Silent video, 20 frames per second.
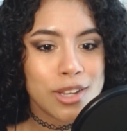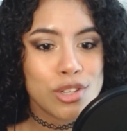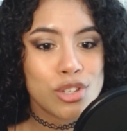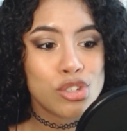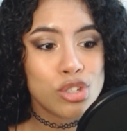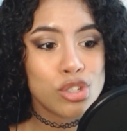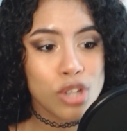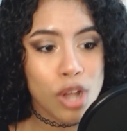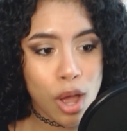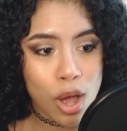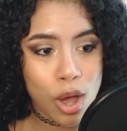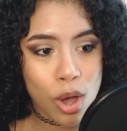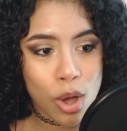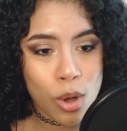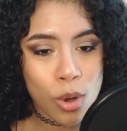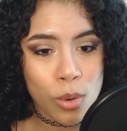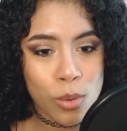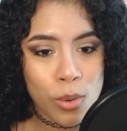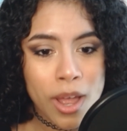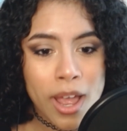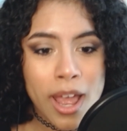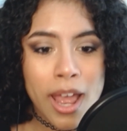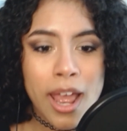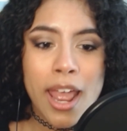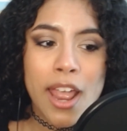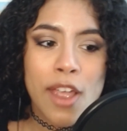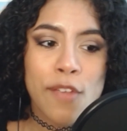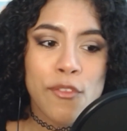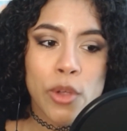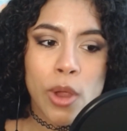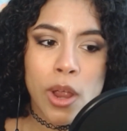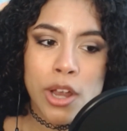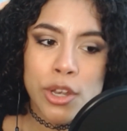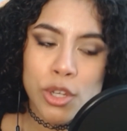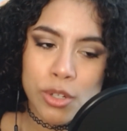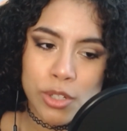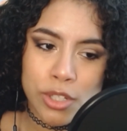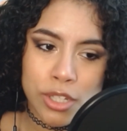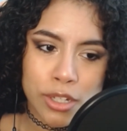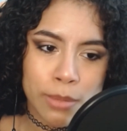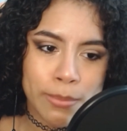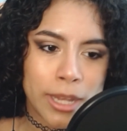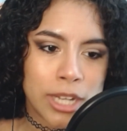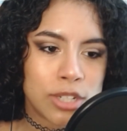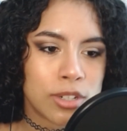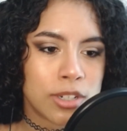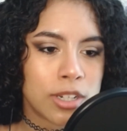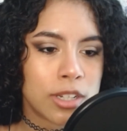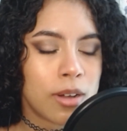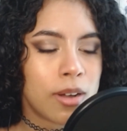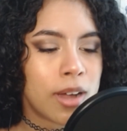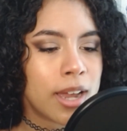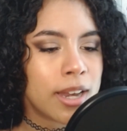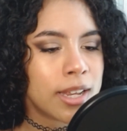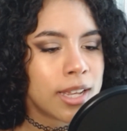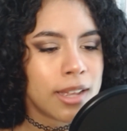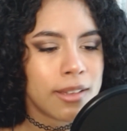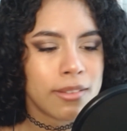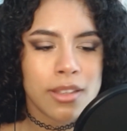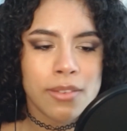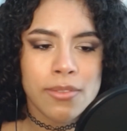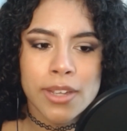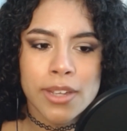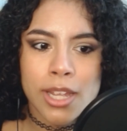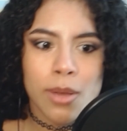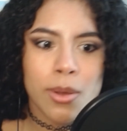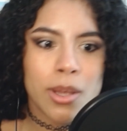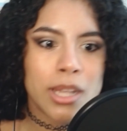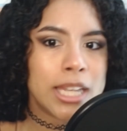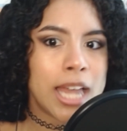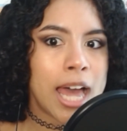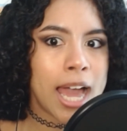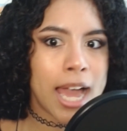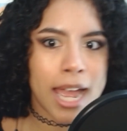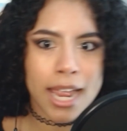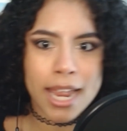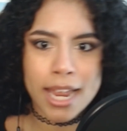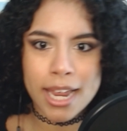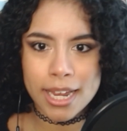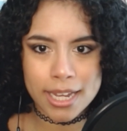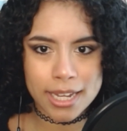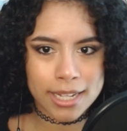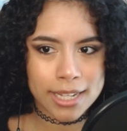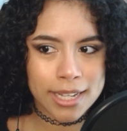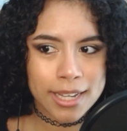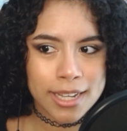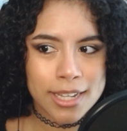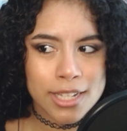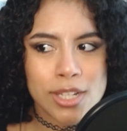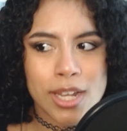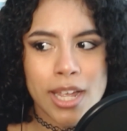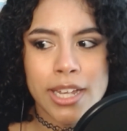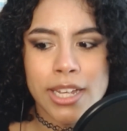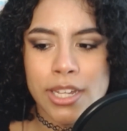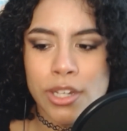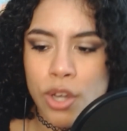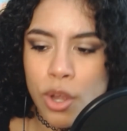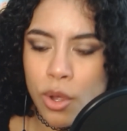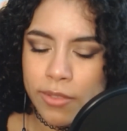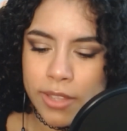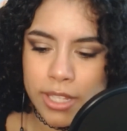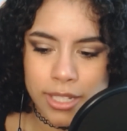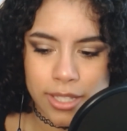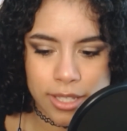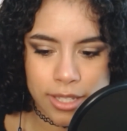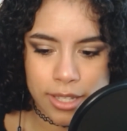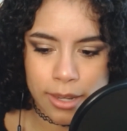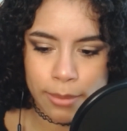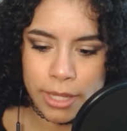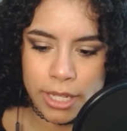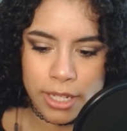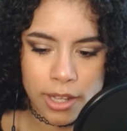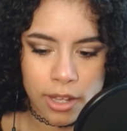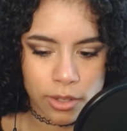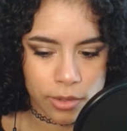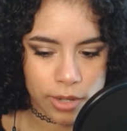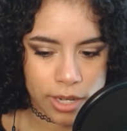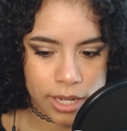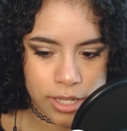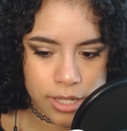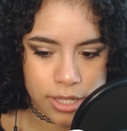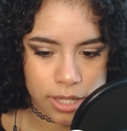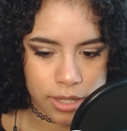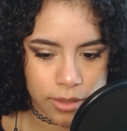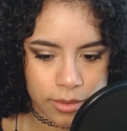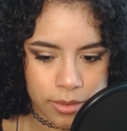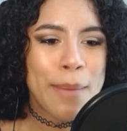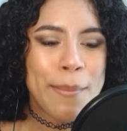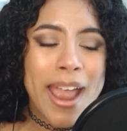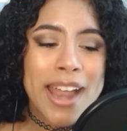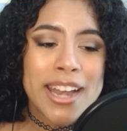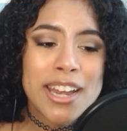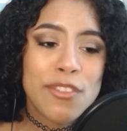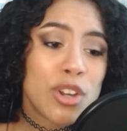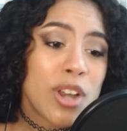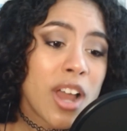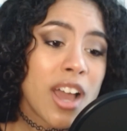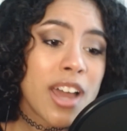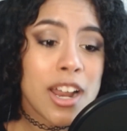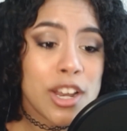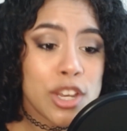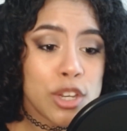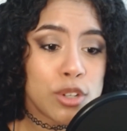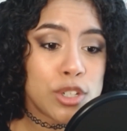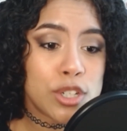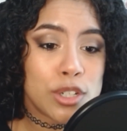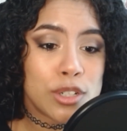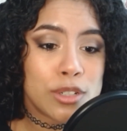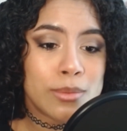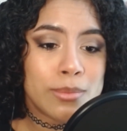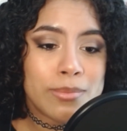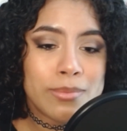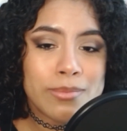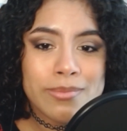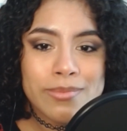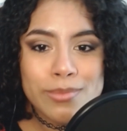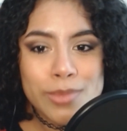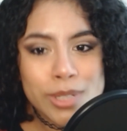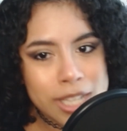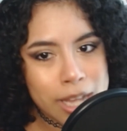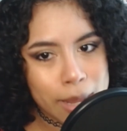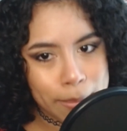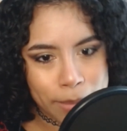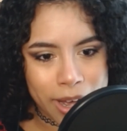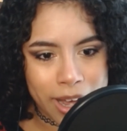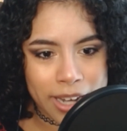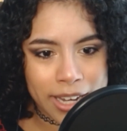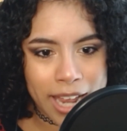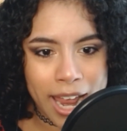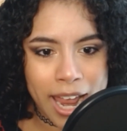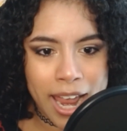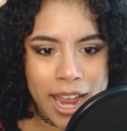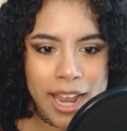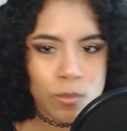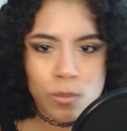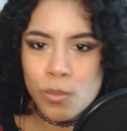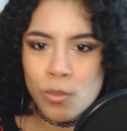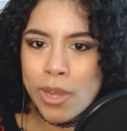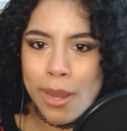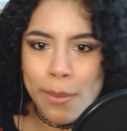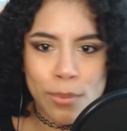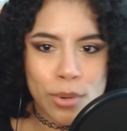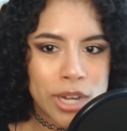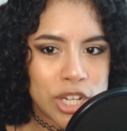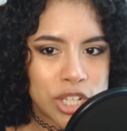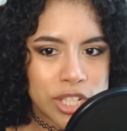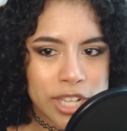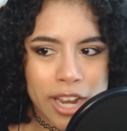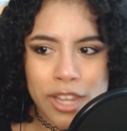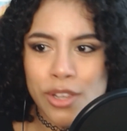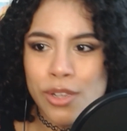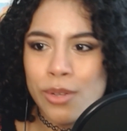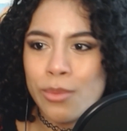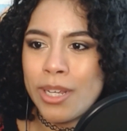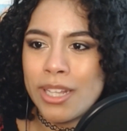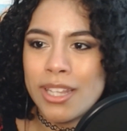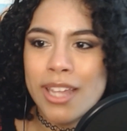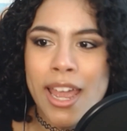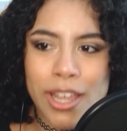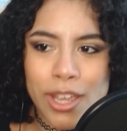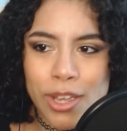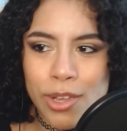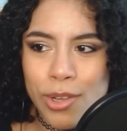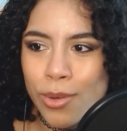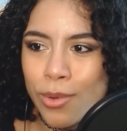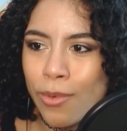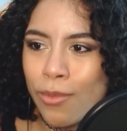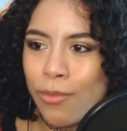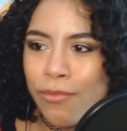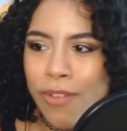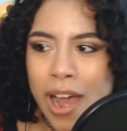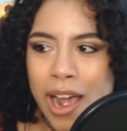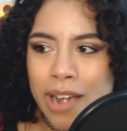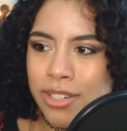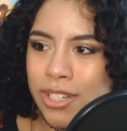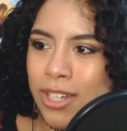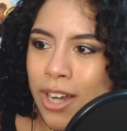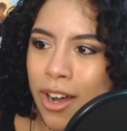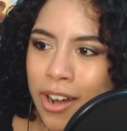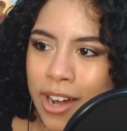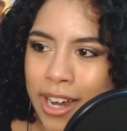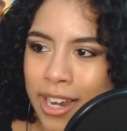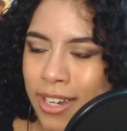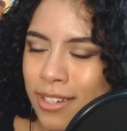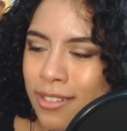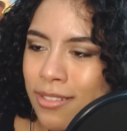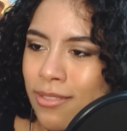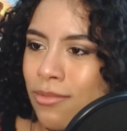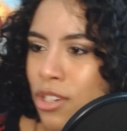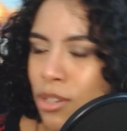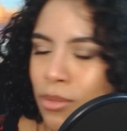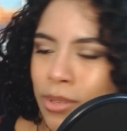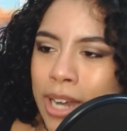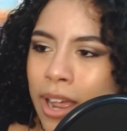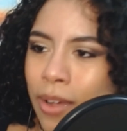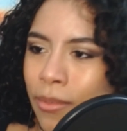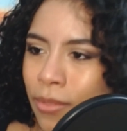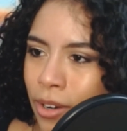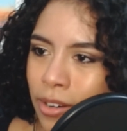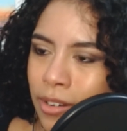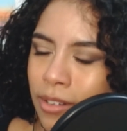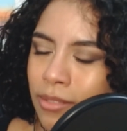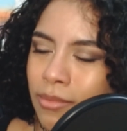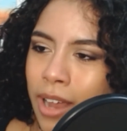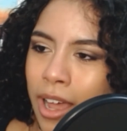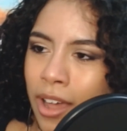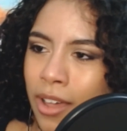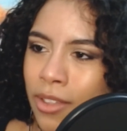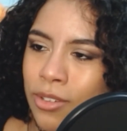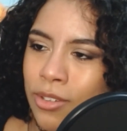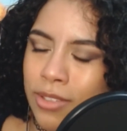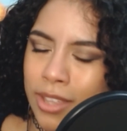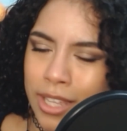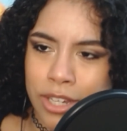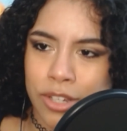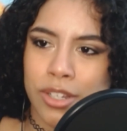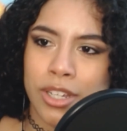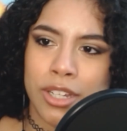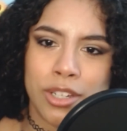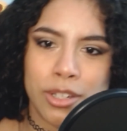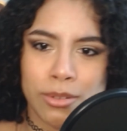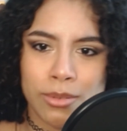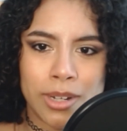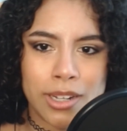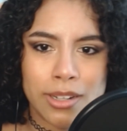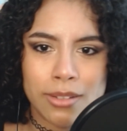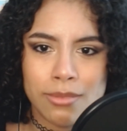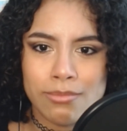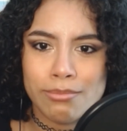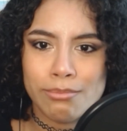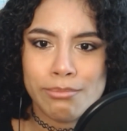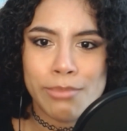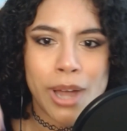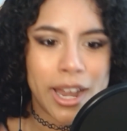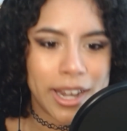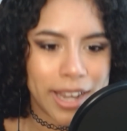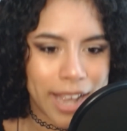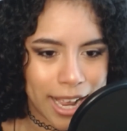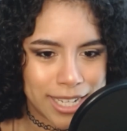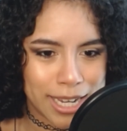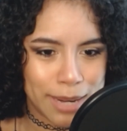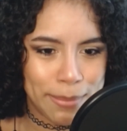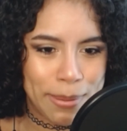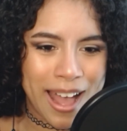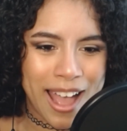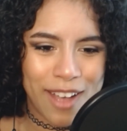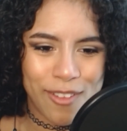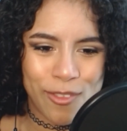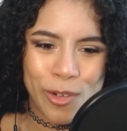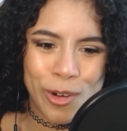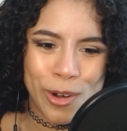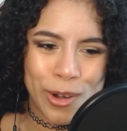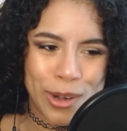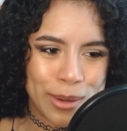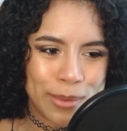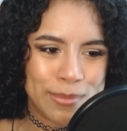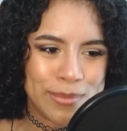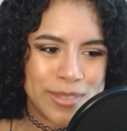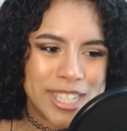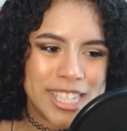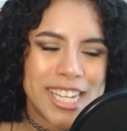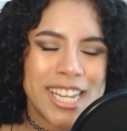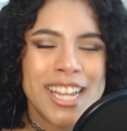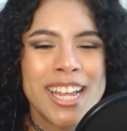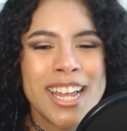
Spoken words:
So, if you're on YouTube, make sure to go ahead and give the video a like so I can know if this is something y'all are into. And if you're not on YouTube, what's up, Pod Gang? We appreciate you. We like you. 5-star it. Do whatever other things you can do on podcasting platforms.